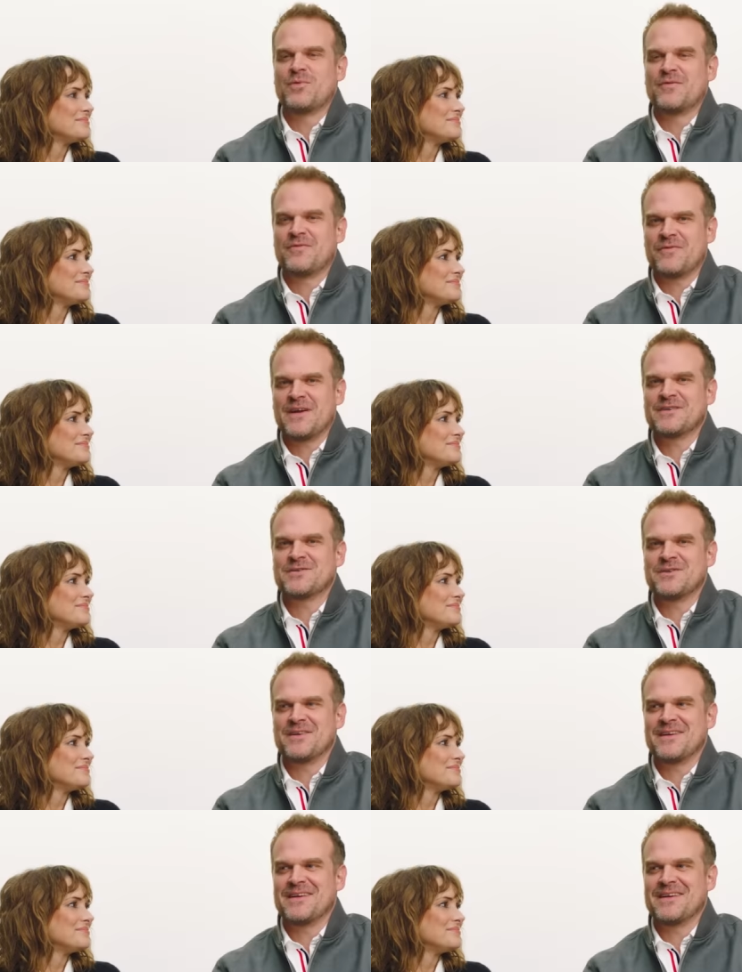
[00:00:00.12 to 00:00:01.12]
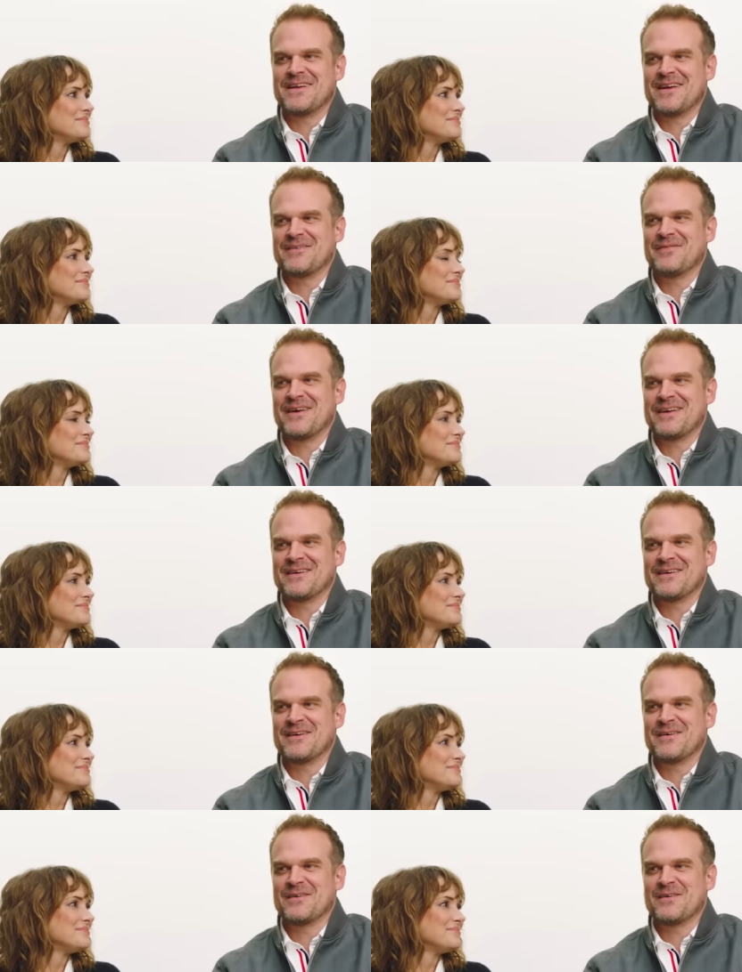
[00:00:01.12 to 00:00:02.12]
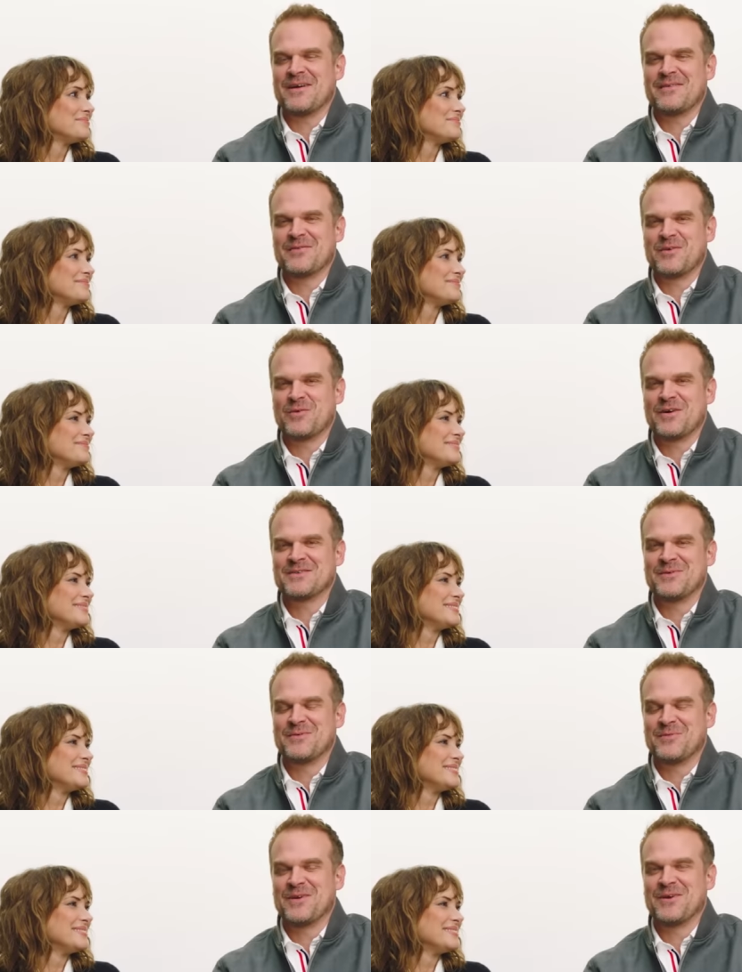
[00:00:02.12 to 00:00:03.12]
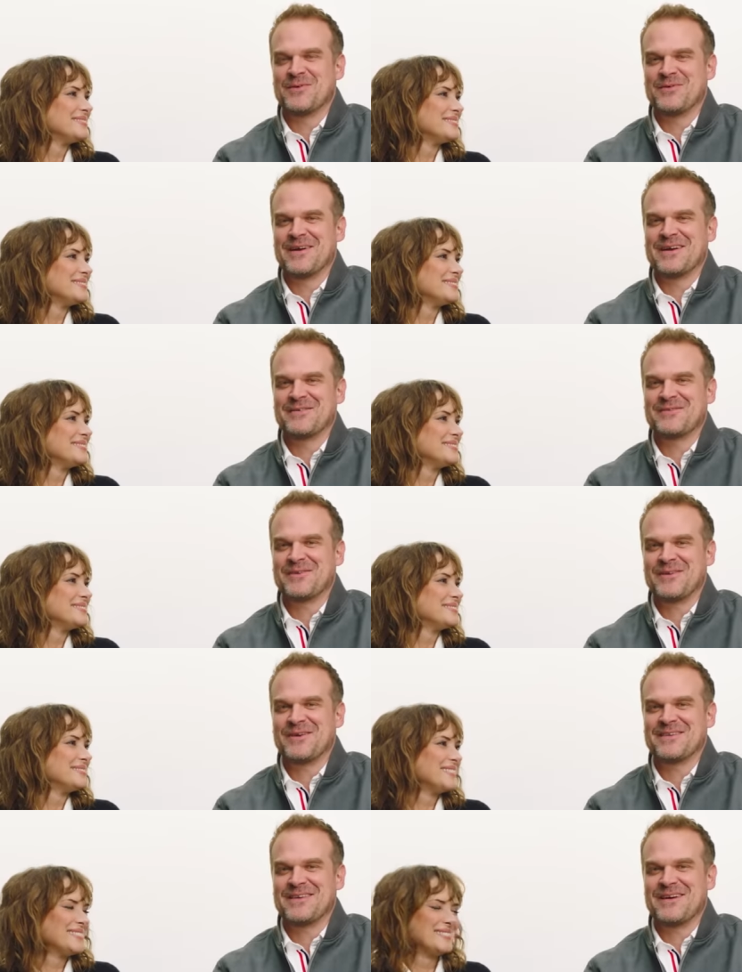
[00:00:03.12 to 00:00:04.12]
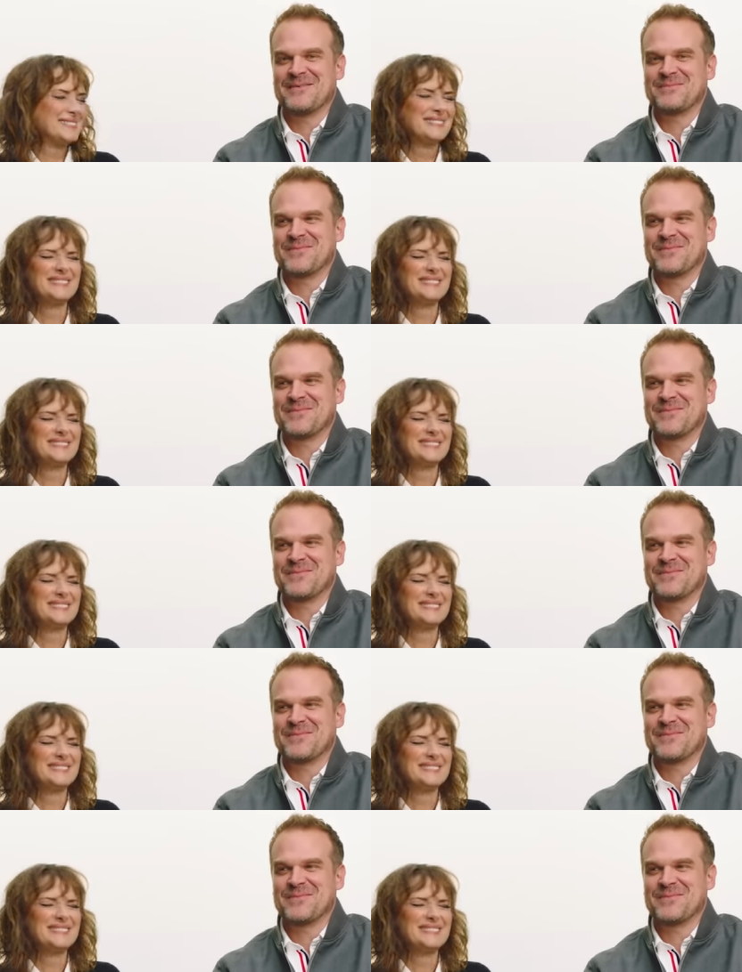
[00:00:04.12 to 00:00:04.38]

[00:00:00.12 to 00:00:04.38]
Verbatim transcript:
Speaker 1: Professionally, I've had a, kind of a crush on Winona Ryder for a long time